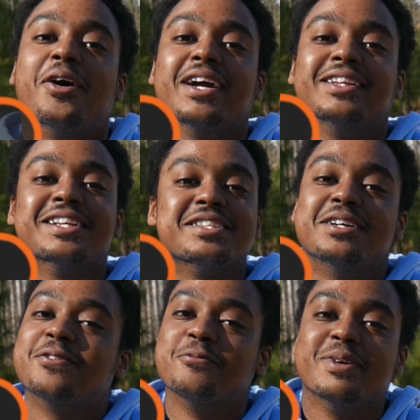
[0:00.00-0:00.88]
Alright, that's
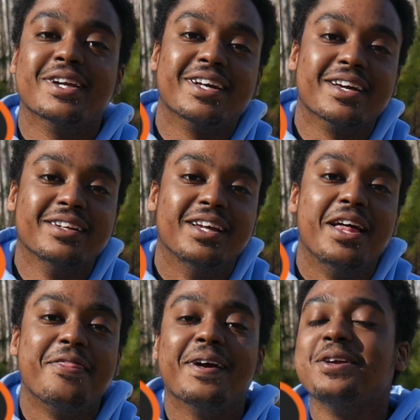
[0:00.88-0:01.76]
enough for me today.
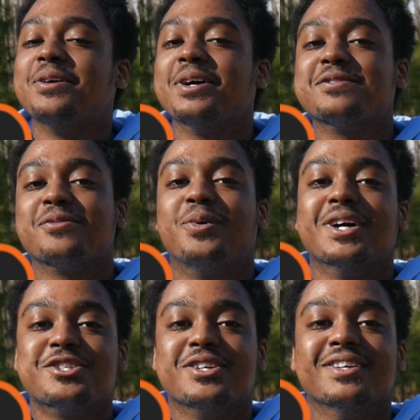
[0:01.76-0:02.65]
Thank you guys for
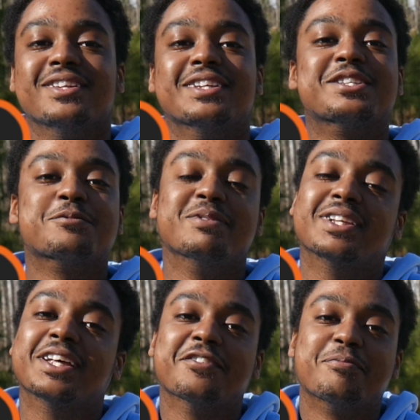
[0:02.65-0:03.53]
watching. This has been The
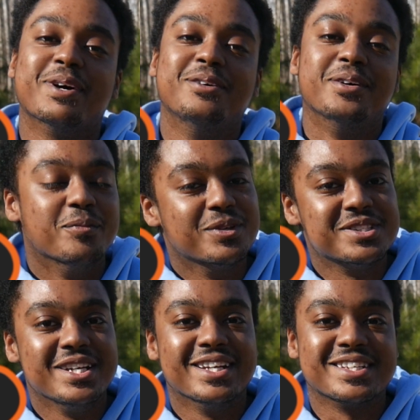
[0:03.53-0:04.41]
Left Pedal, and we'll
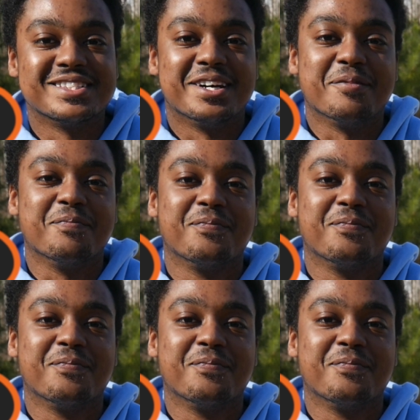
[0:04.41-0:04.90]
see you next time.